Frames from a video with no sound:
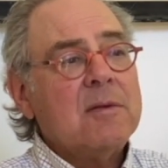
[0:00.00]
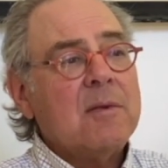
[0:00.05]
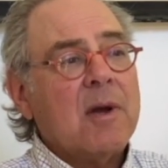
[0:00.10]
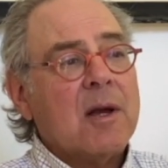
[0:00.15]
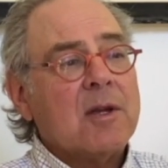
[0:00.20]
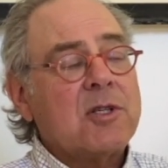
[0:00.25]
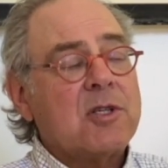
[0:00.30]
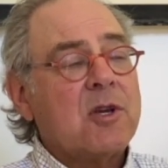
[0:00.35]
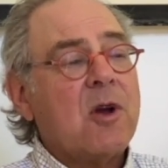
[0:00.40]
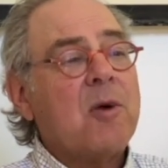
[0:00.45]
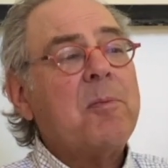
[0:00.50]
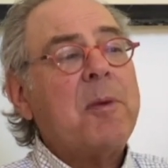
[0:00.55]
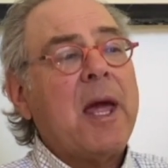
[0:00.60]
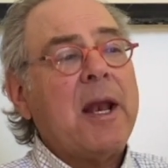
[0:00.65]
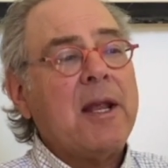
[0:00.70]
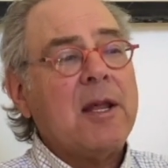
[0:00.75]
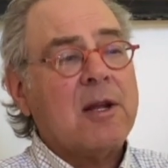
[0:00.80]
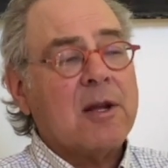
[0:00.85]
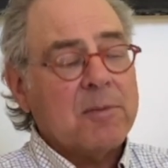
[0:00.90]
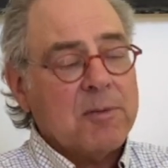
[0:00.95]
uh, so
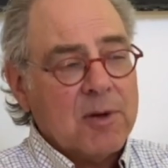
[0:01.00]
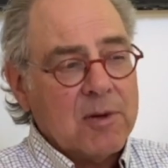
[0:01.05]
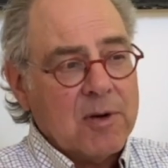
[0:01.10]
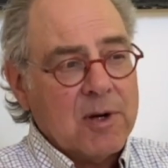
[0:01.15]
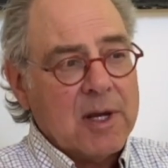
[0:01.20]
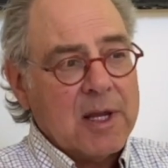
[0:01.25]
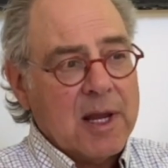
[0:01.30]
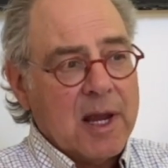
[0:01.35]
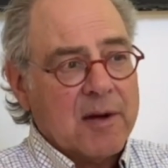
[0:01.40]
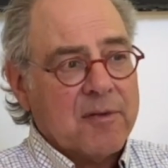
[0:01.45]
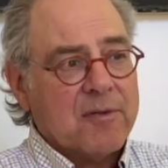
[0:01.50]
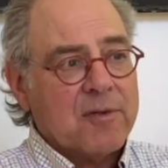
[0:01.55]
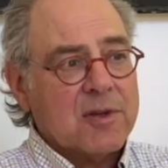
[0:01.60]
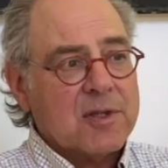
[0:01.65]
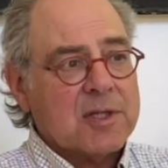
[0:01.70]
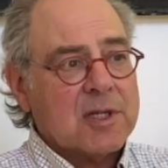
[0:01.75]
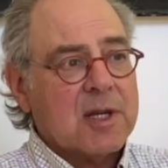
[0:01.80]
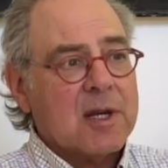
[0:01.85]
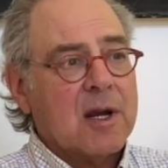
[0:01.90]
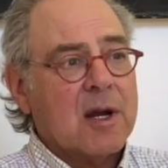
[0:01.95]
many community
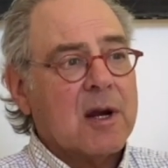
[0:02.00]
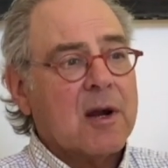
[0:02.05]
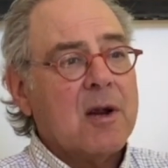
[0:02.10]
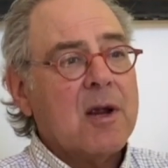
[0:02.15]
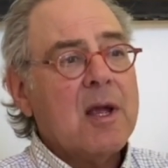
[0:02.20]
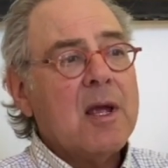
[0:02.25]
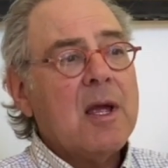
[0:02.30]
efforts here.